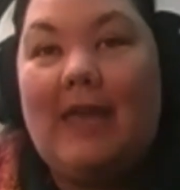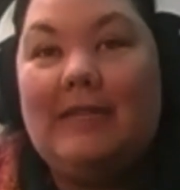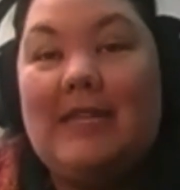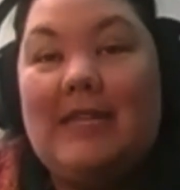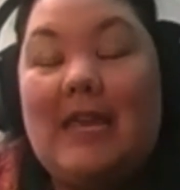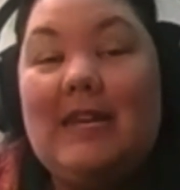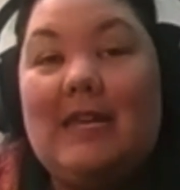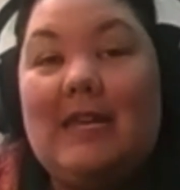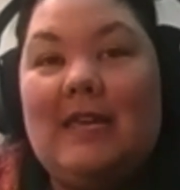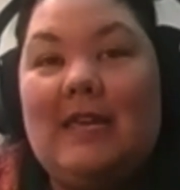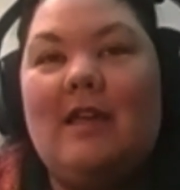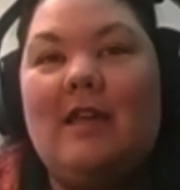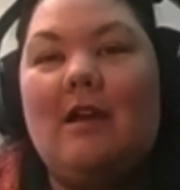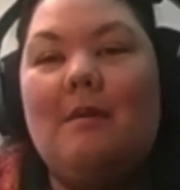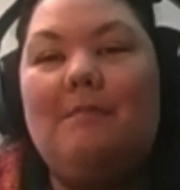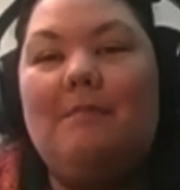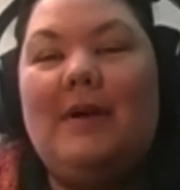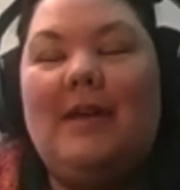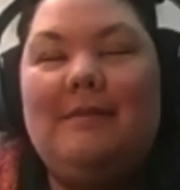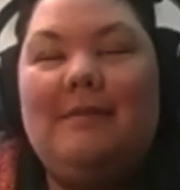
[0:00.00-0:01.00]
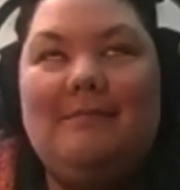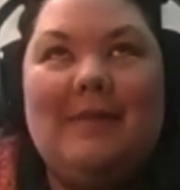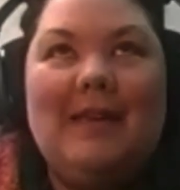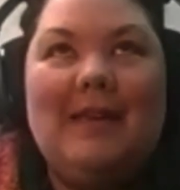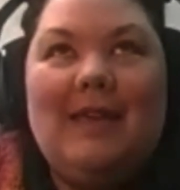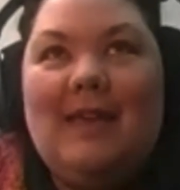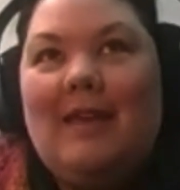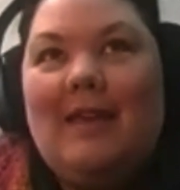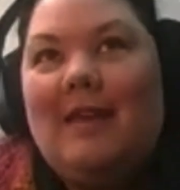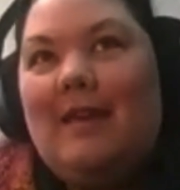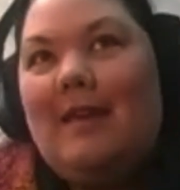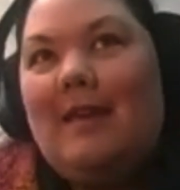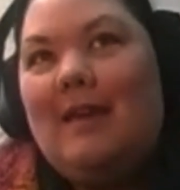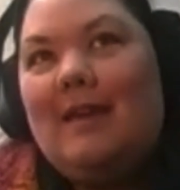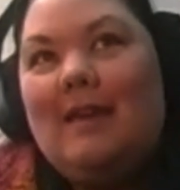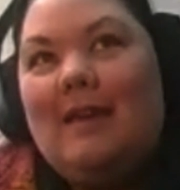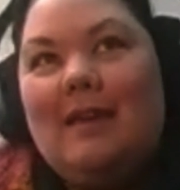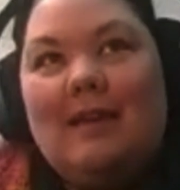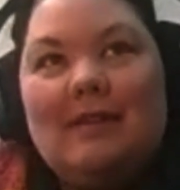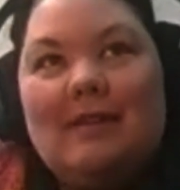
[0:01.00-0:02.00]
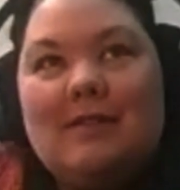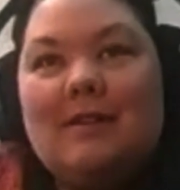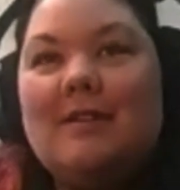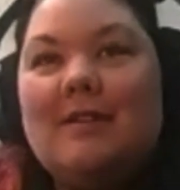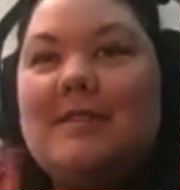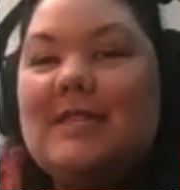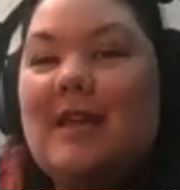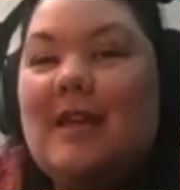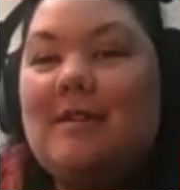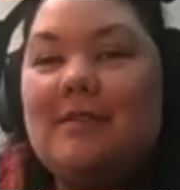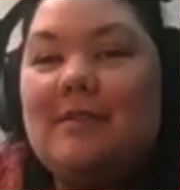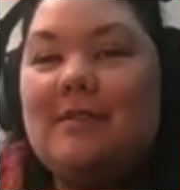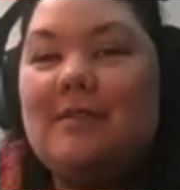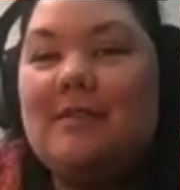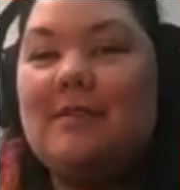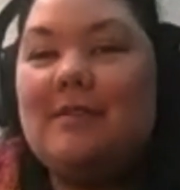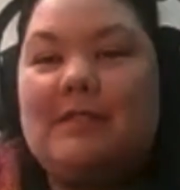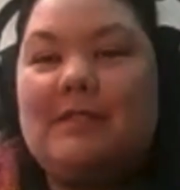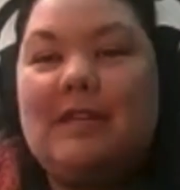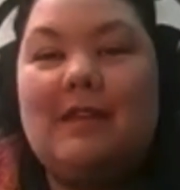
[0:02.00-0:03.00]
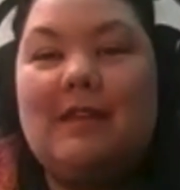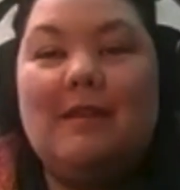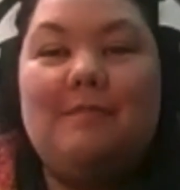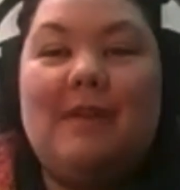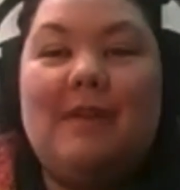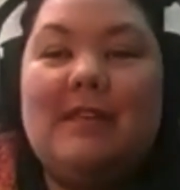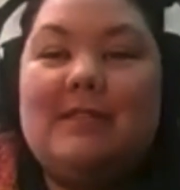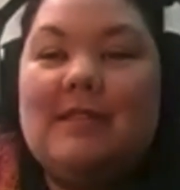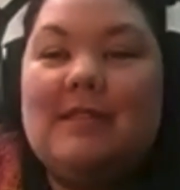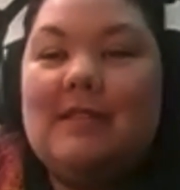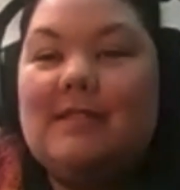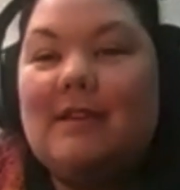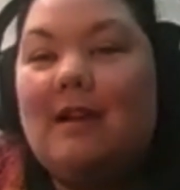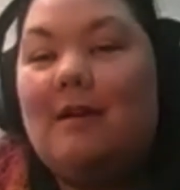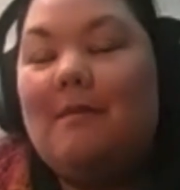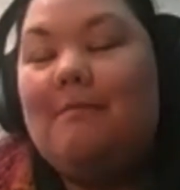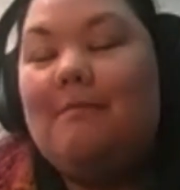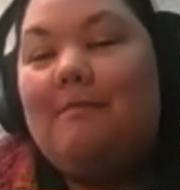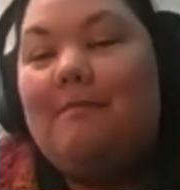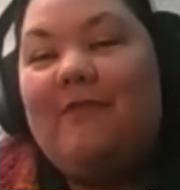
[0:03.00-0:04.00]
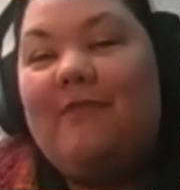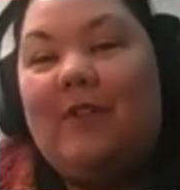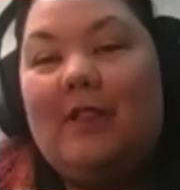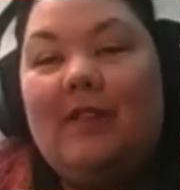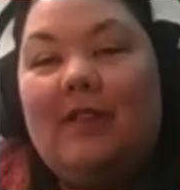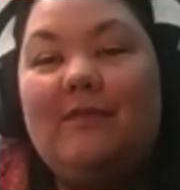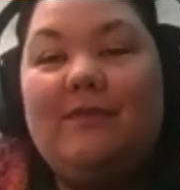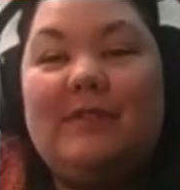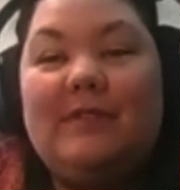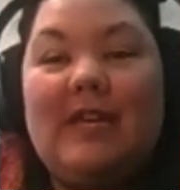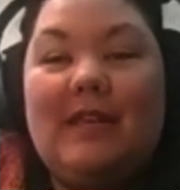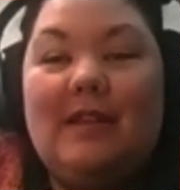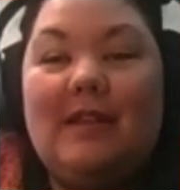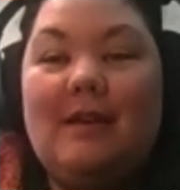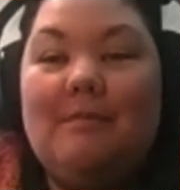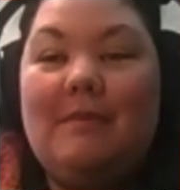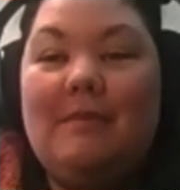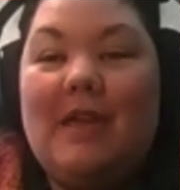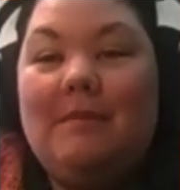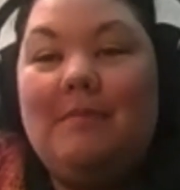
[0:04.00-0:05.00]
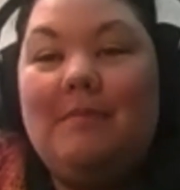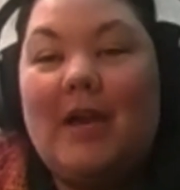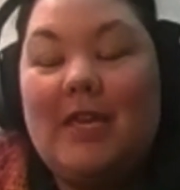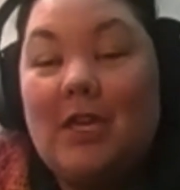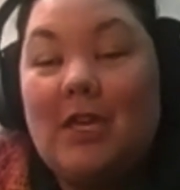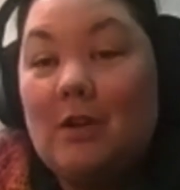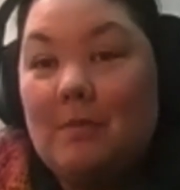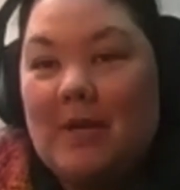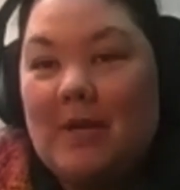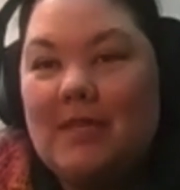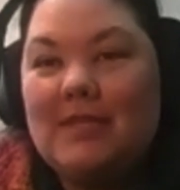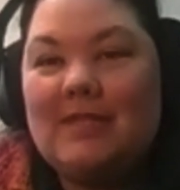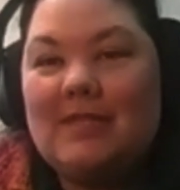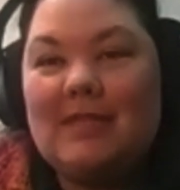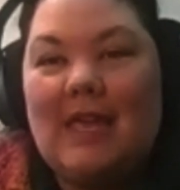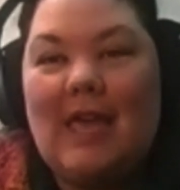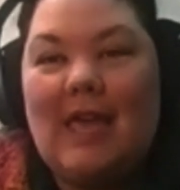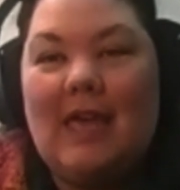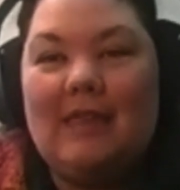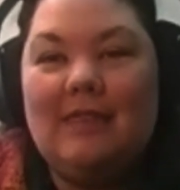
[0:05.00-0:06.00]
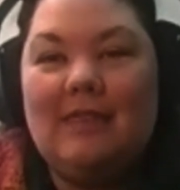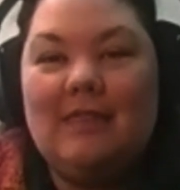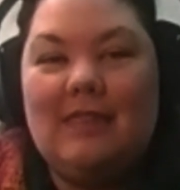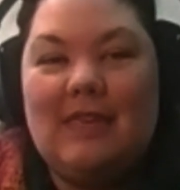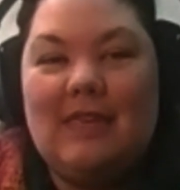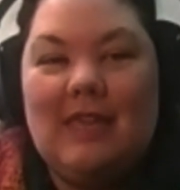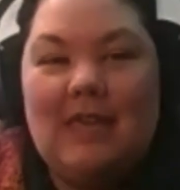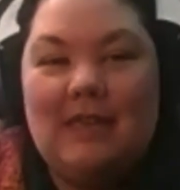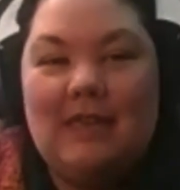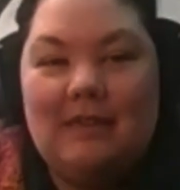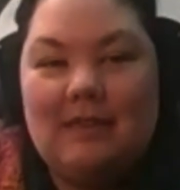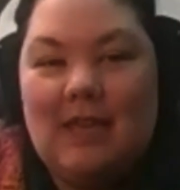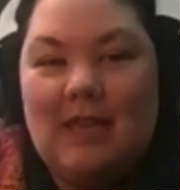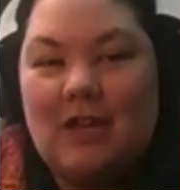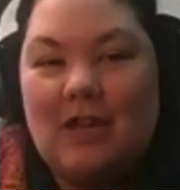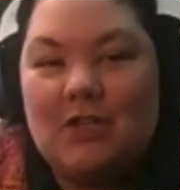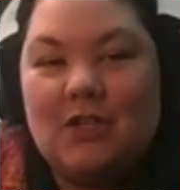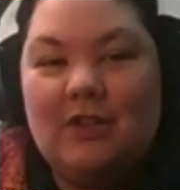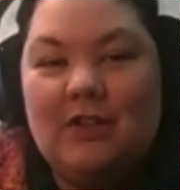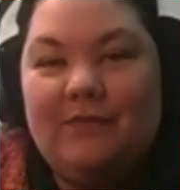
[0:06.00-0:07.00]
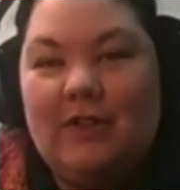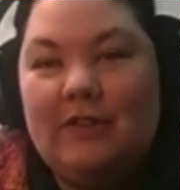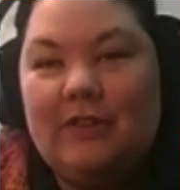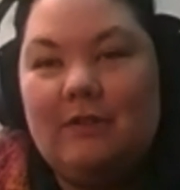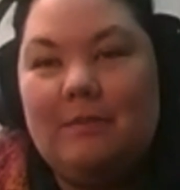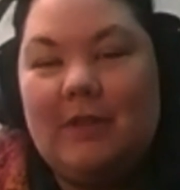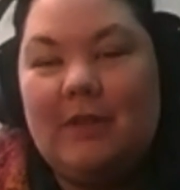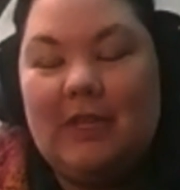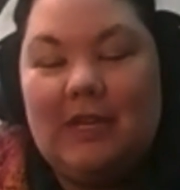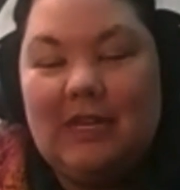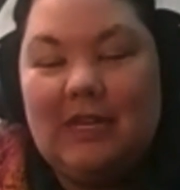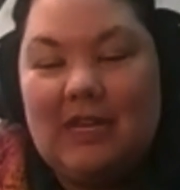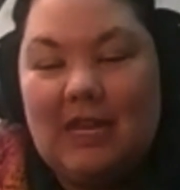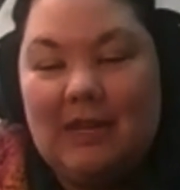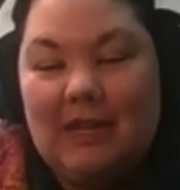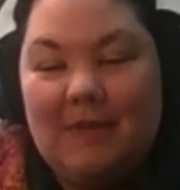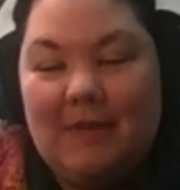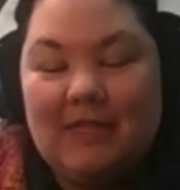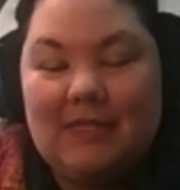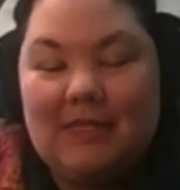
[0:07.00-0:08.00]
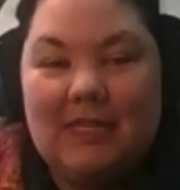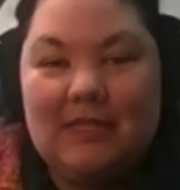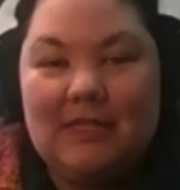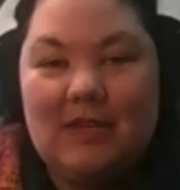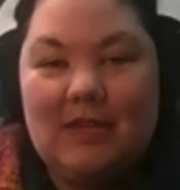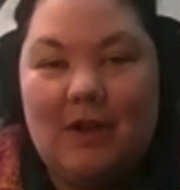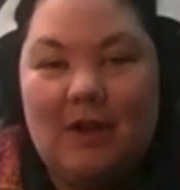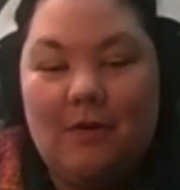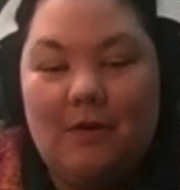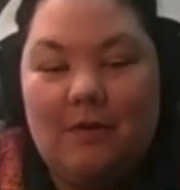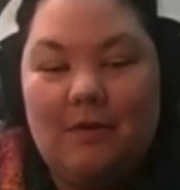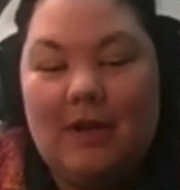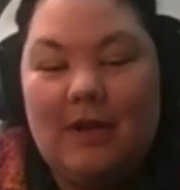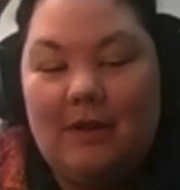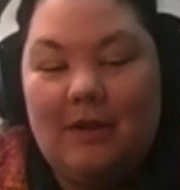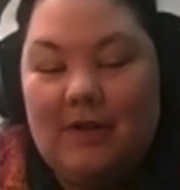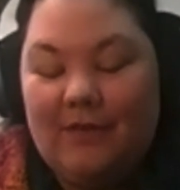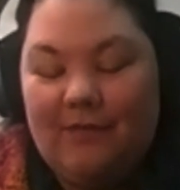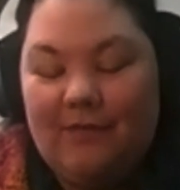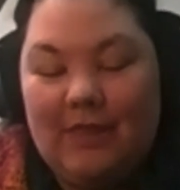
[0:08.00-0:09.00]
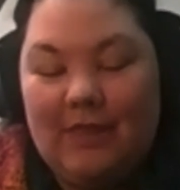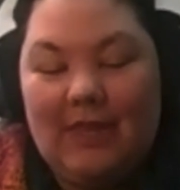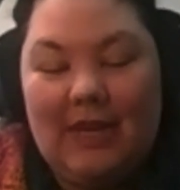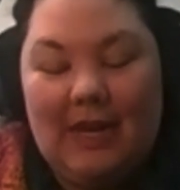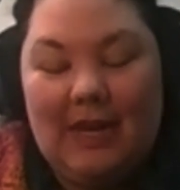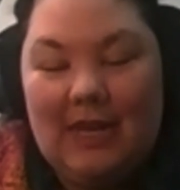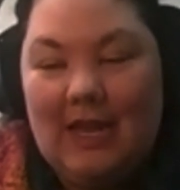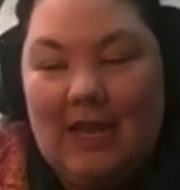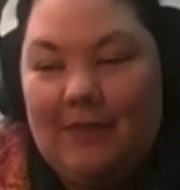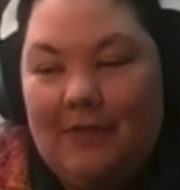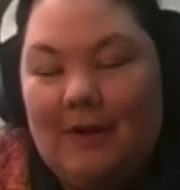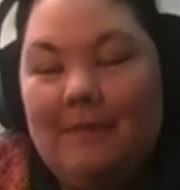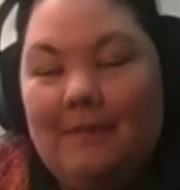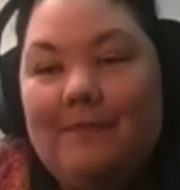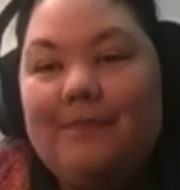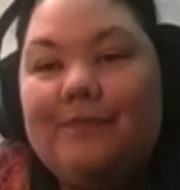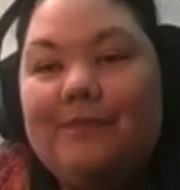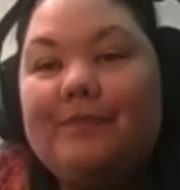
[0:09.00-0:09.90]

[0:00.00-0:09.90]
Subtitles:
data here, but turns out that databases are full of data made by humans, and the National Vulnerability Database is no different than any other.